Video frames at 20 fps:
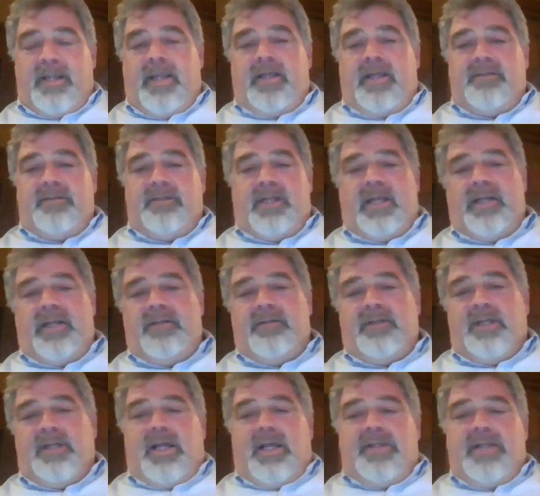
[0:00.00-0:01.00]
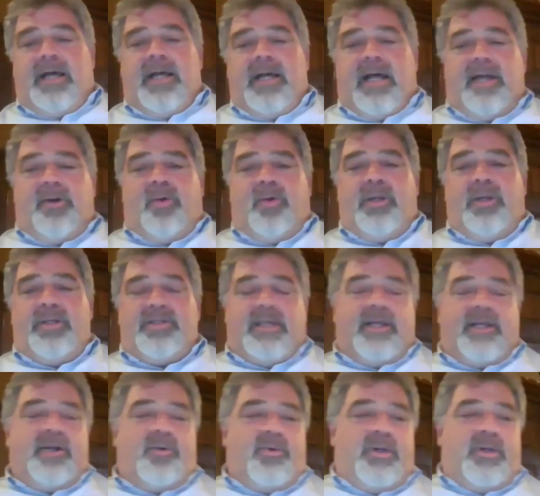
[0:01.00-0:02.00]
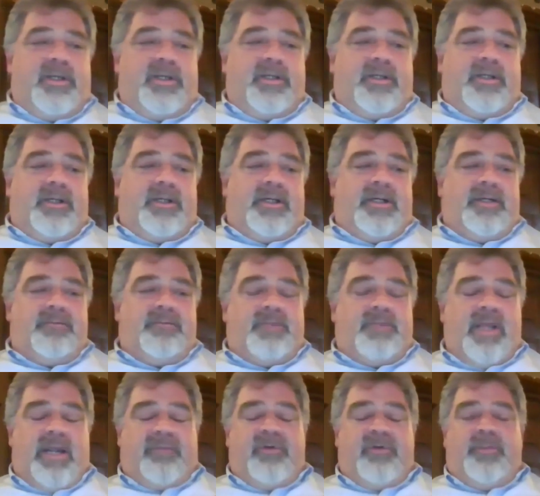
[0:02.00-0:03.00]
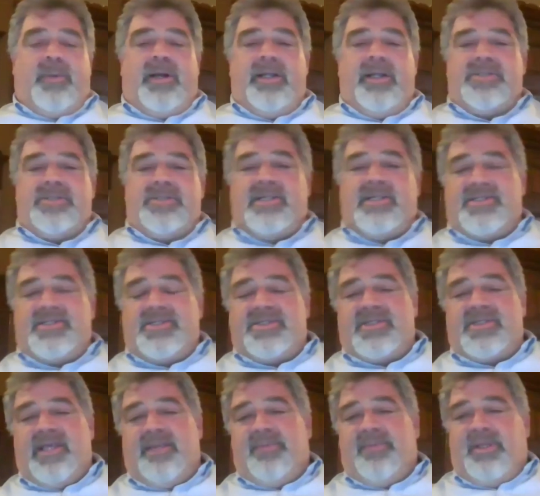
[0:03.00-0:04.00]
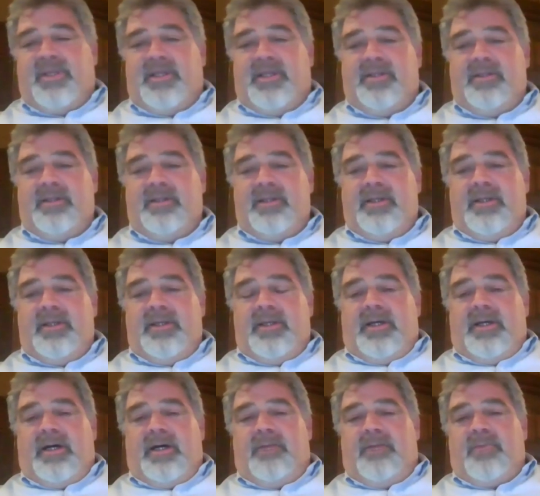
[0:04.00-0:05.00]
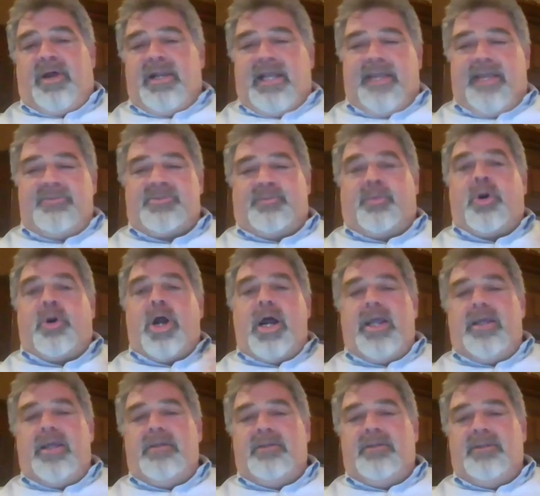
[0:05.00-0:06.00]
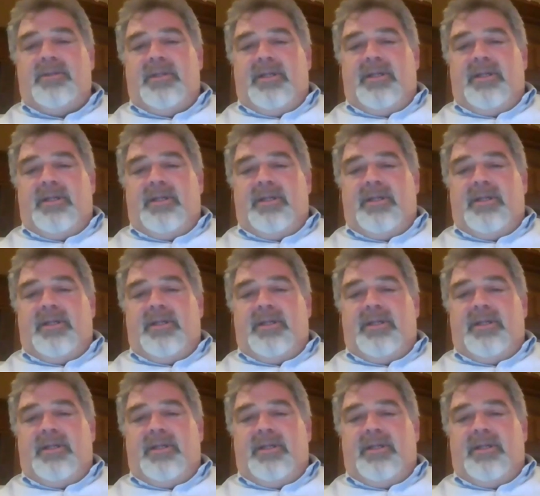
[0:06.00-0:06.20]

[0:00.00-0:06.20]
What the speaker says: And not, I don't want to, everybody says the same thing. My name's Brian.